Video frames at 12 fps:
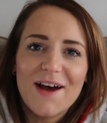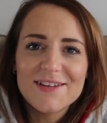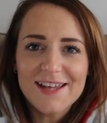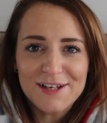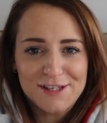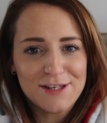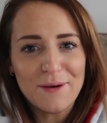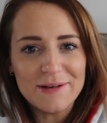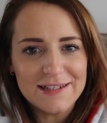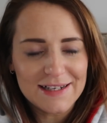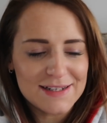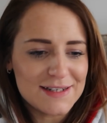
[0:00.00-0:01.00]
I was like so
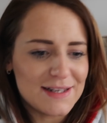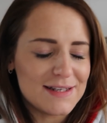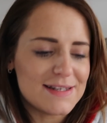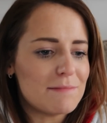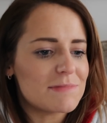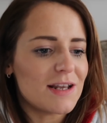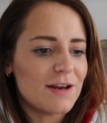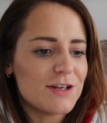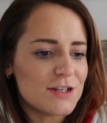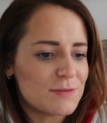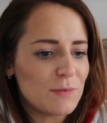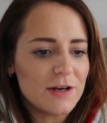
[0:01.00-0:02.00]
addicted to The Sims and I
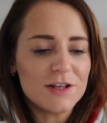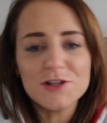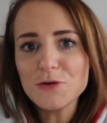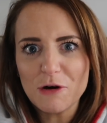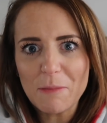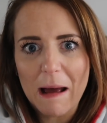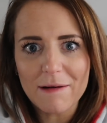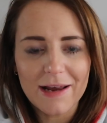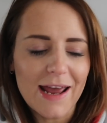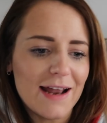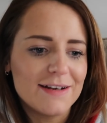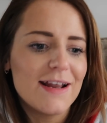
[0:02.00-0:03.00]
just wanted to talk about
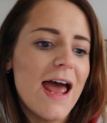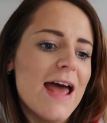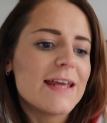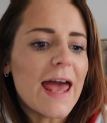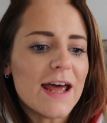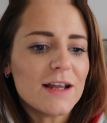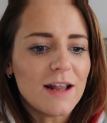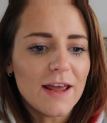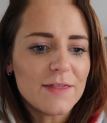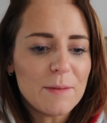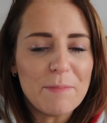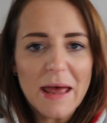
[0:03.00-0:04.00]
it and get
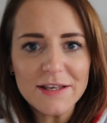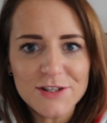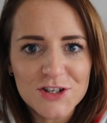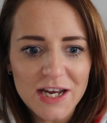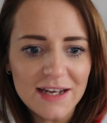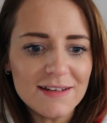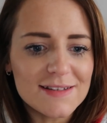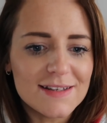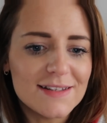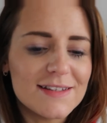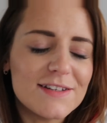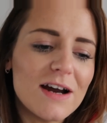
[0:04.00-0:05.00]
like the best
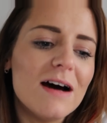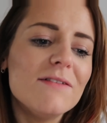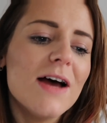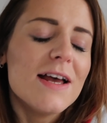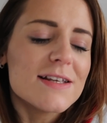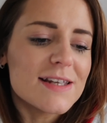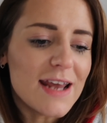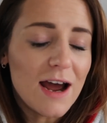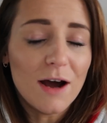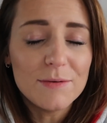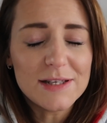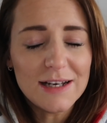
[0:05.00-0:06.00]
cheats and stuff. So
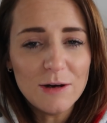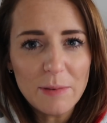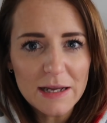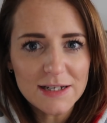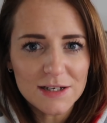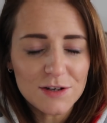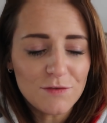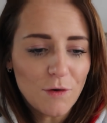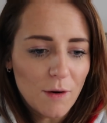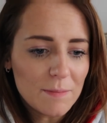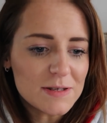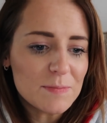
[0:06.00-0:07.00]
yeah, I was a little bit addicted to
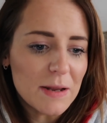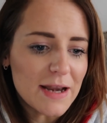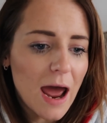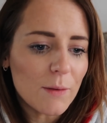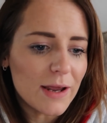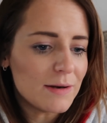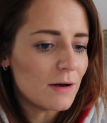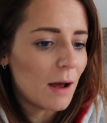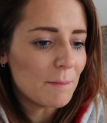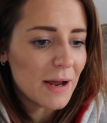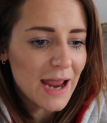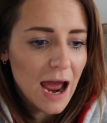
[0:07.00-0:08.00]
forums, but now in
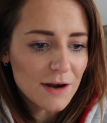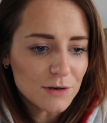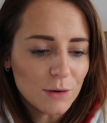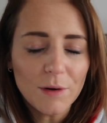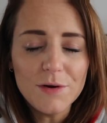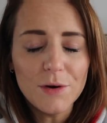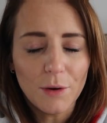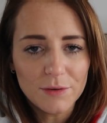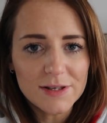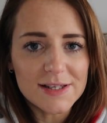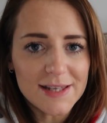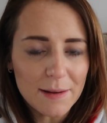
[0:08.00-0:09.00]
my adult
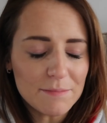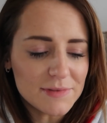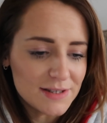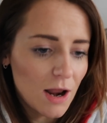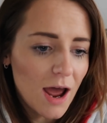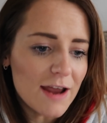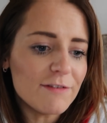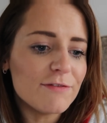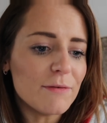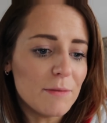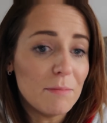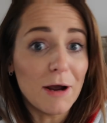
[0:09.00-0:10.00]
non-Sims
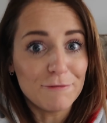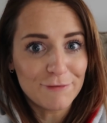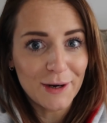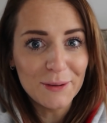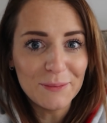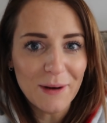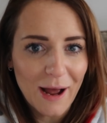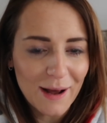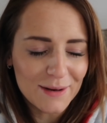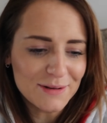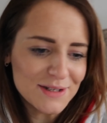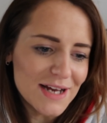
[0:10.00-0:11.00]
life, my real
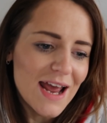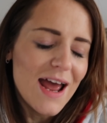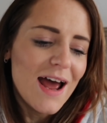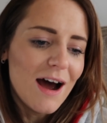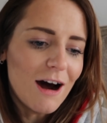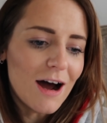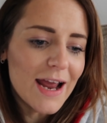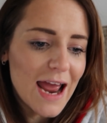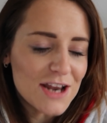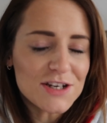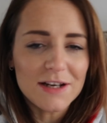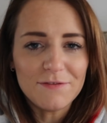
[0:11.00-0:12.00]
world, I
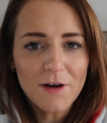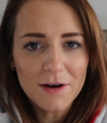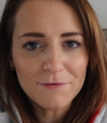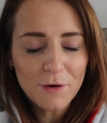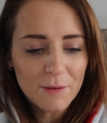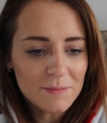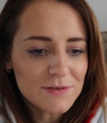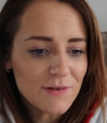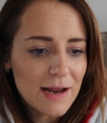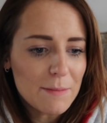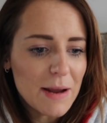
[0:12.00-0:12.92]
actually find forums really